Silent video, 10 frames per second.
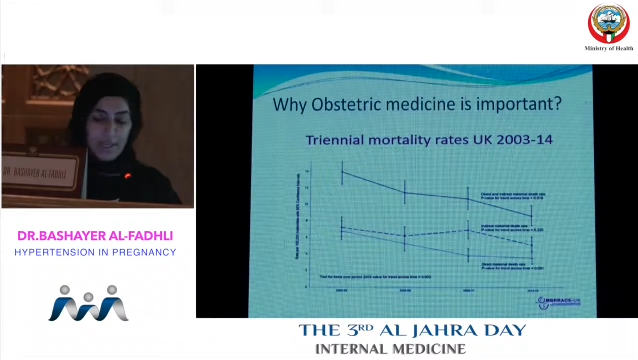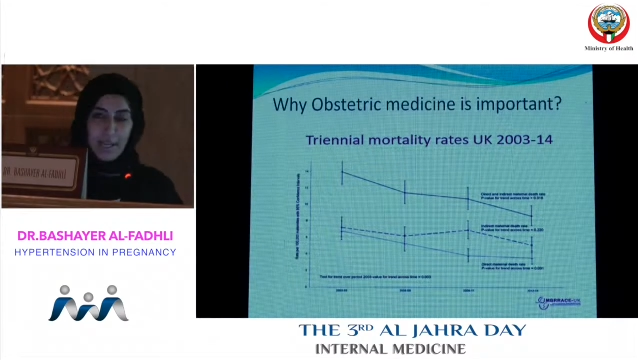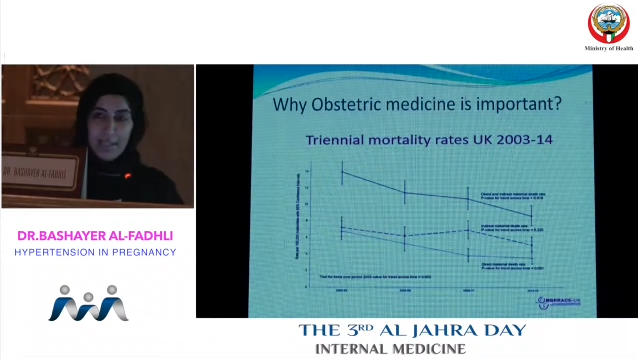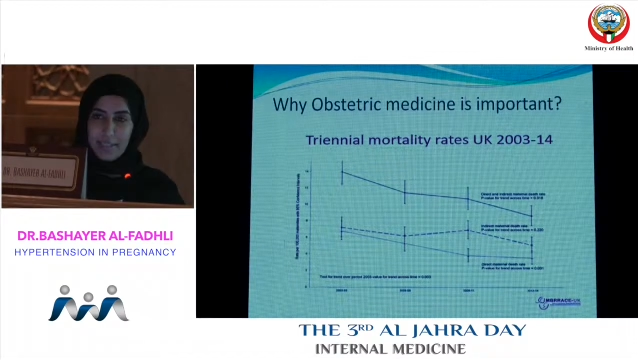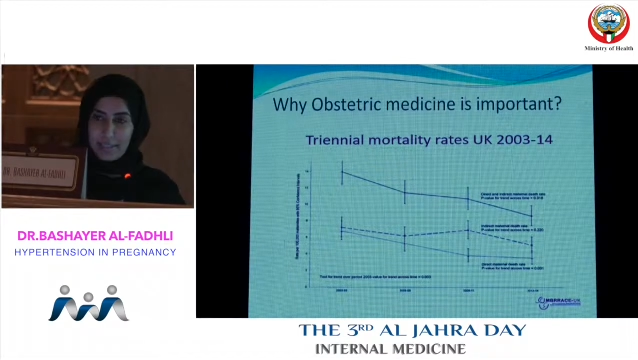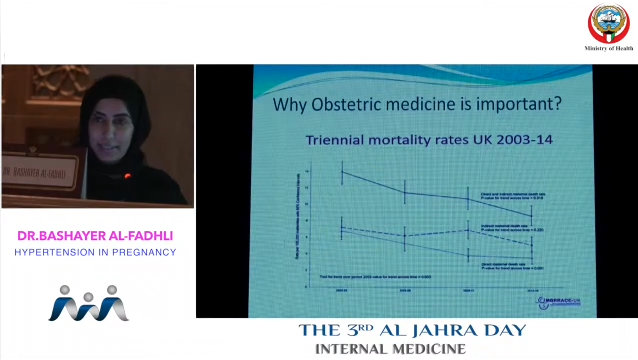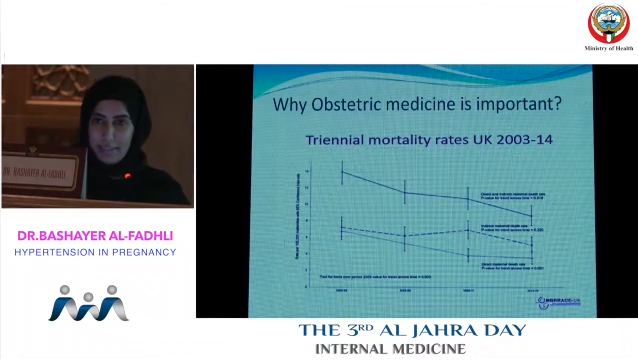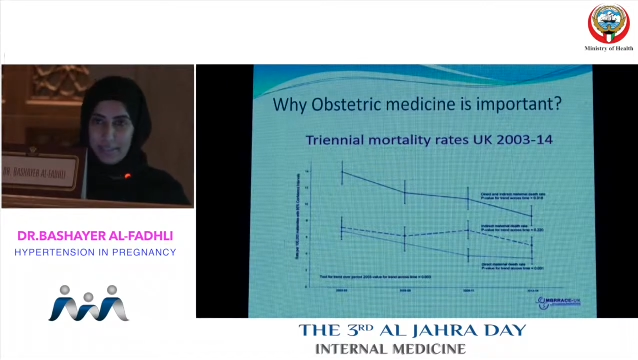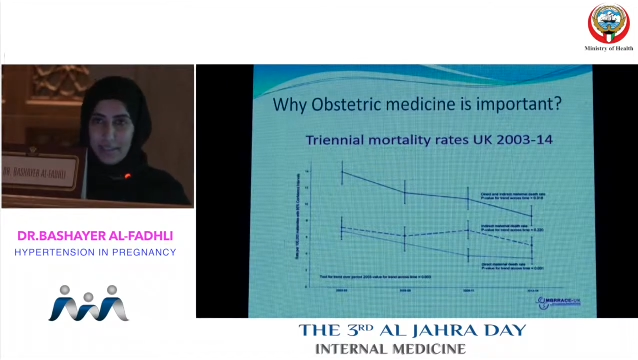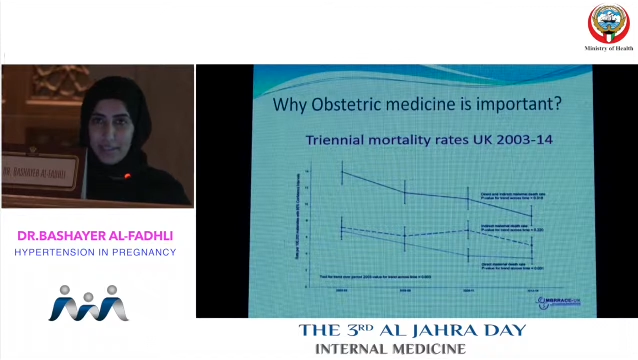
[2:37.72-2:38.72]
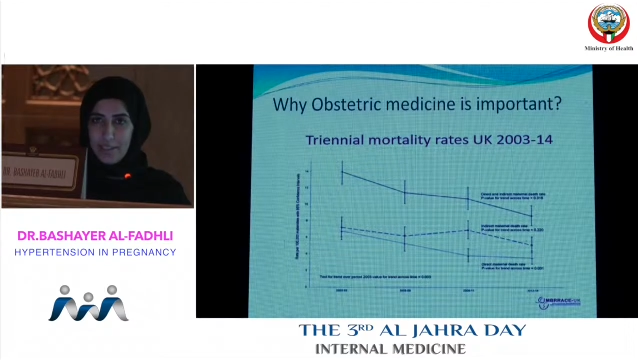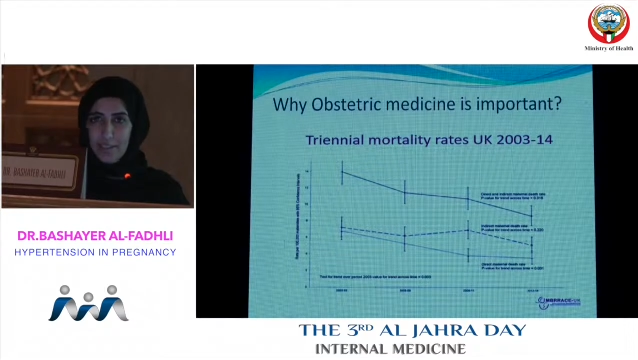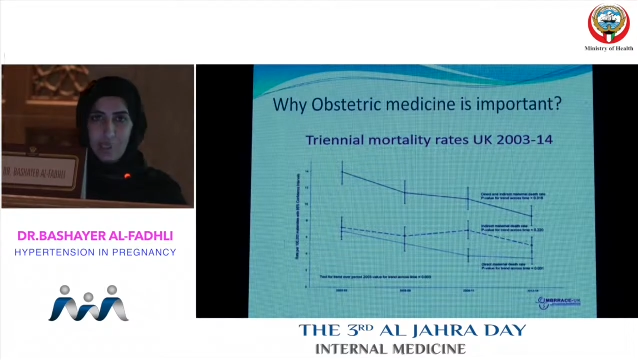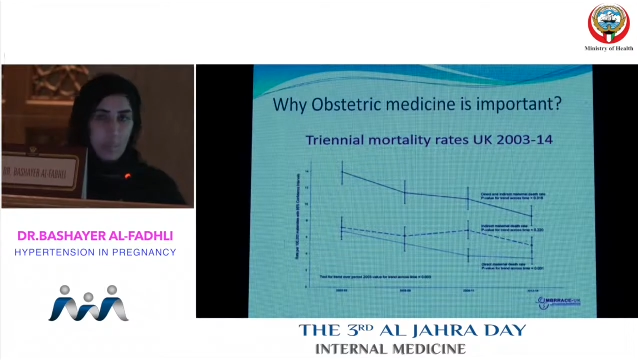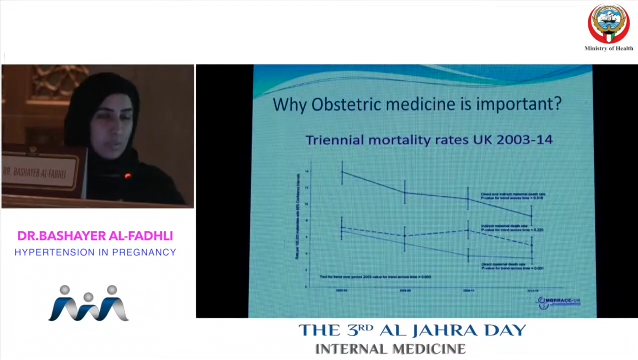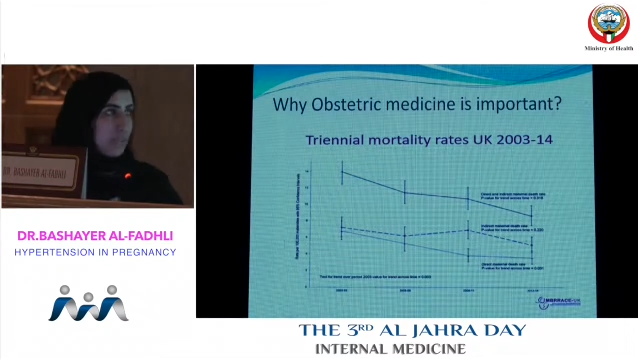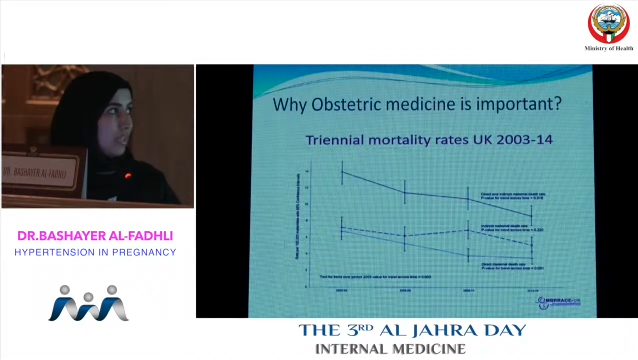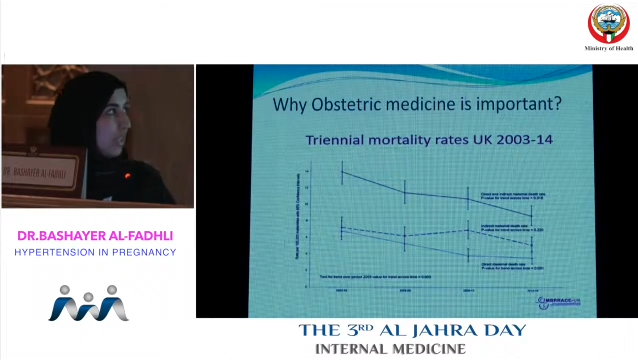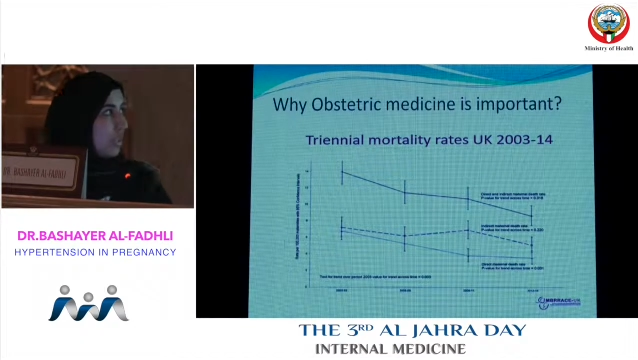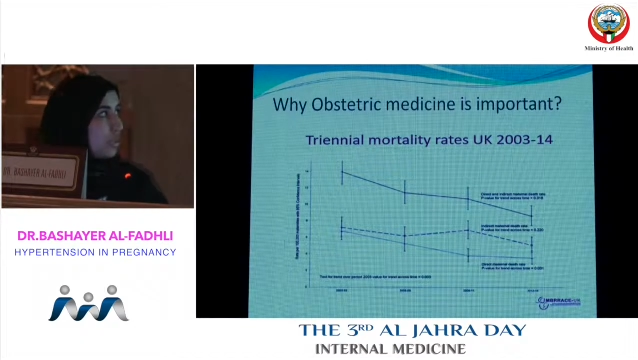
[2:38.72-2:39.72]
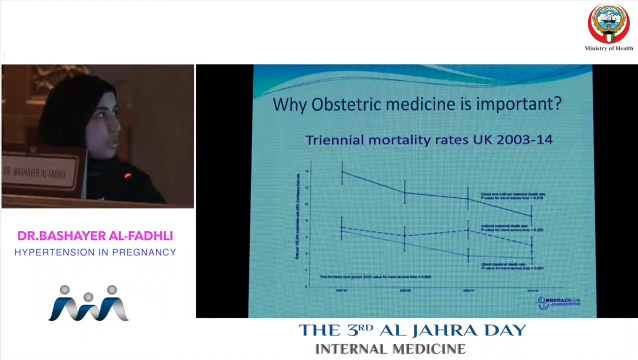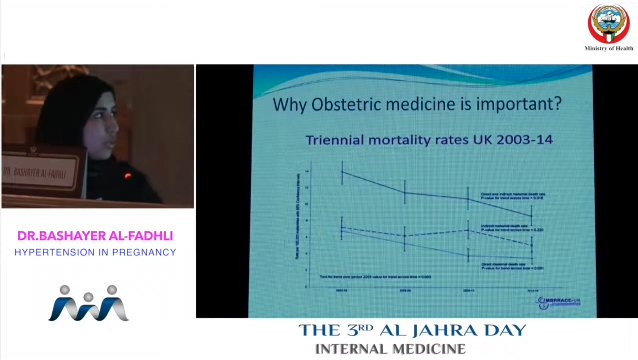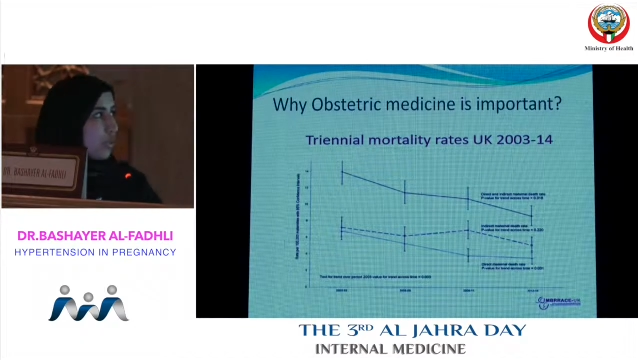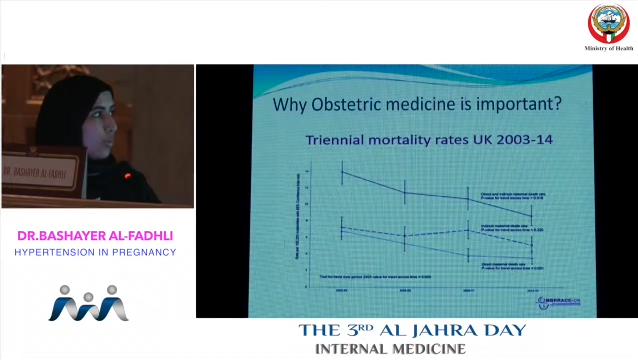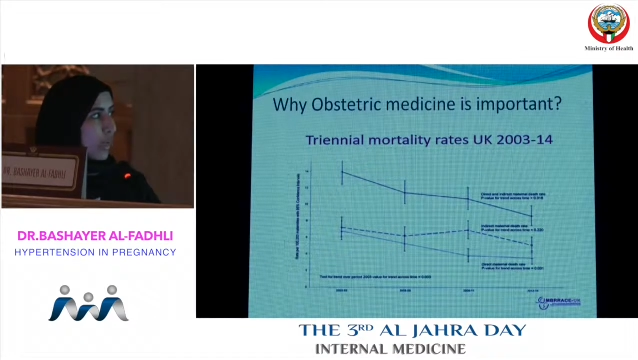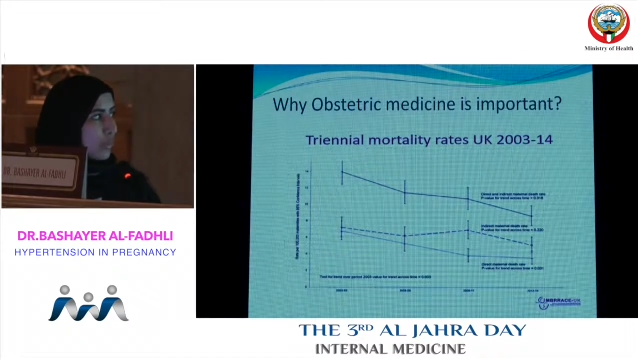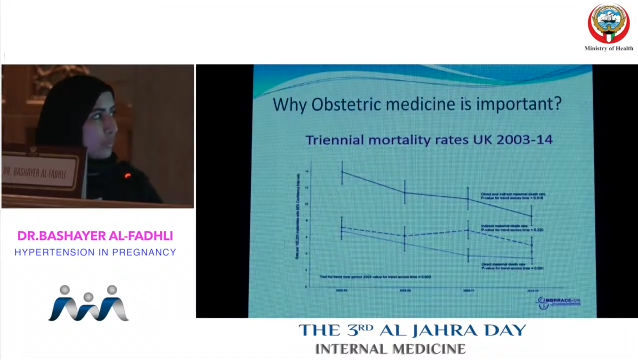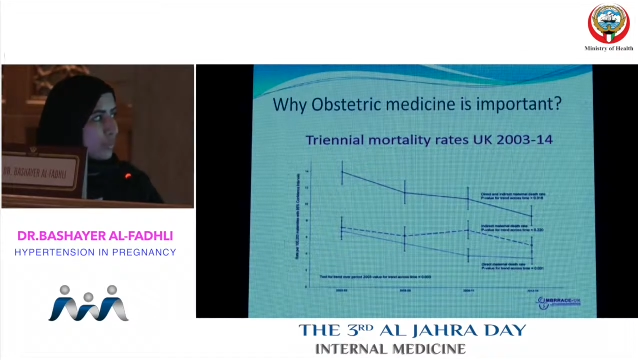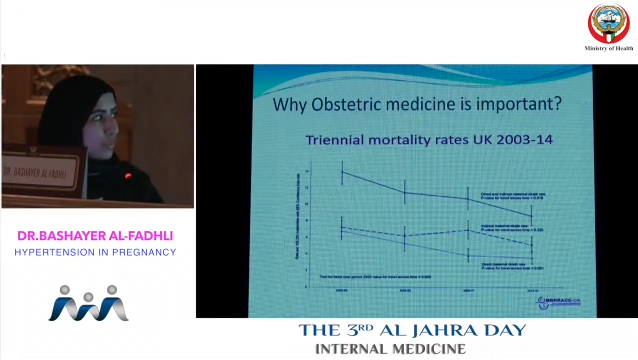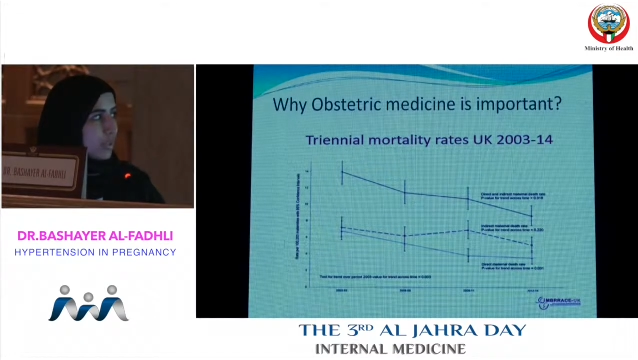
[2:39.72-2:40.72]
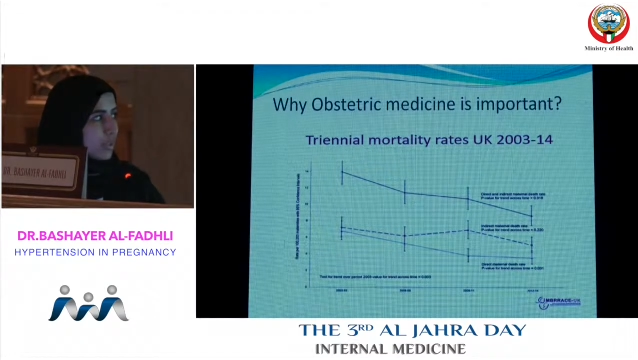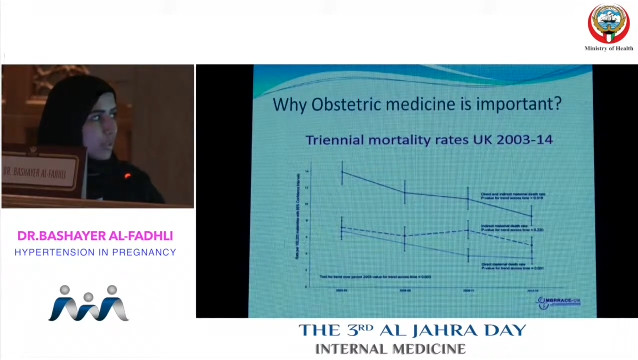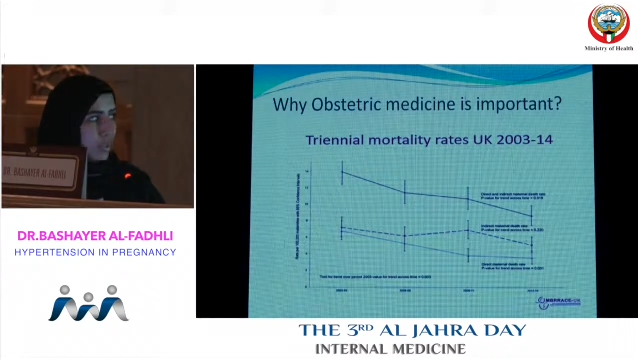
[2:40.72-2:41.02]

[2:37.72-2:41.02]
direct and indirect cause. So we are doing a good